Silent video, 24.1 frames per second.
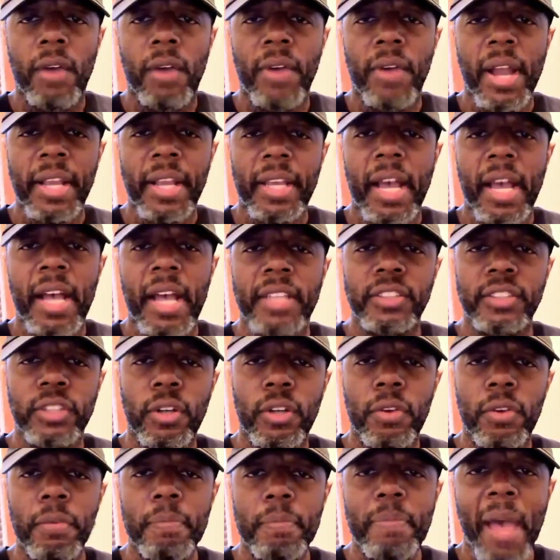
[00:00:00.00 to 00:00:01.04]
All right, guys.
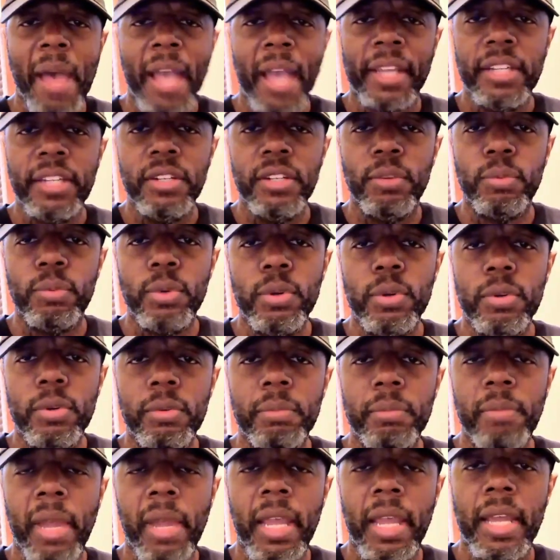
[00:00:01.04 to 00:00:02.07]
So back in the
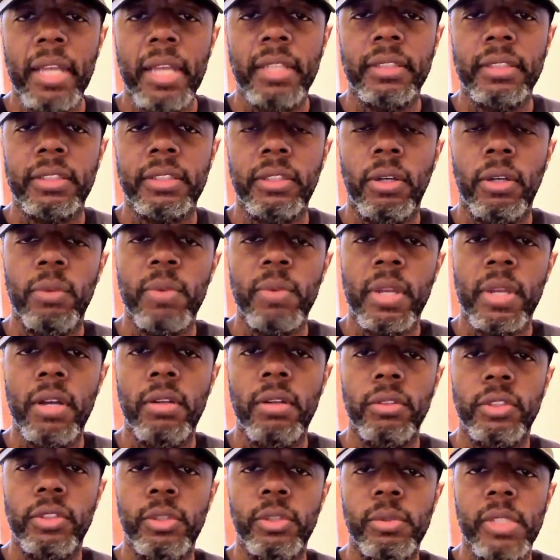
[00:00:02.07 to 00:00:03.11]
room, man. So we're
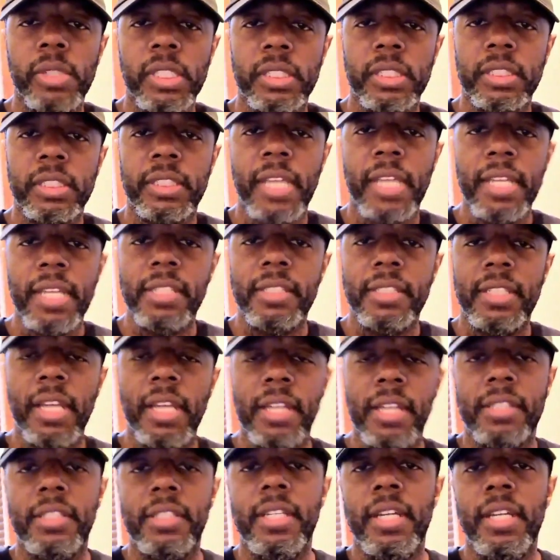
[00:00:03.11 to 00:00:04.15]
gonna do this taste
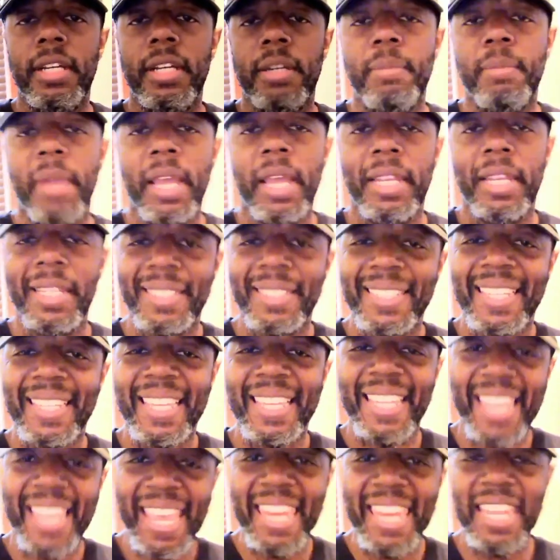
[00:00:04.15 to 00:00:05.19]
test here, man. Let's
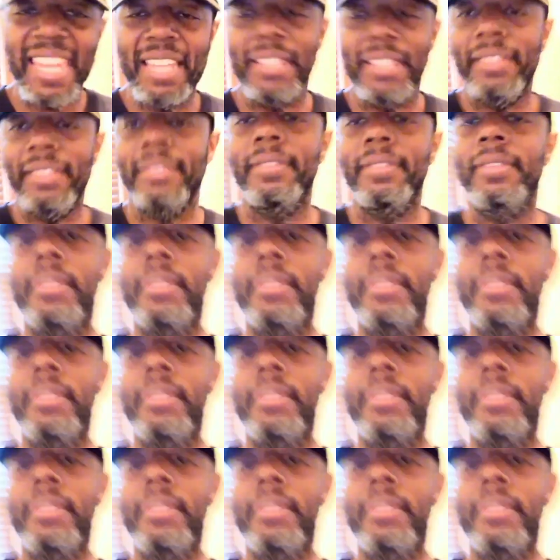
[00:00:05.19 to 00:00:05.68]
get it.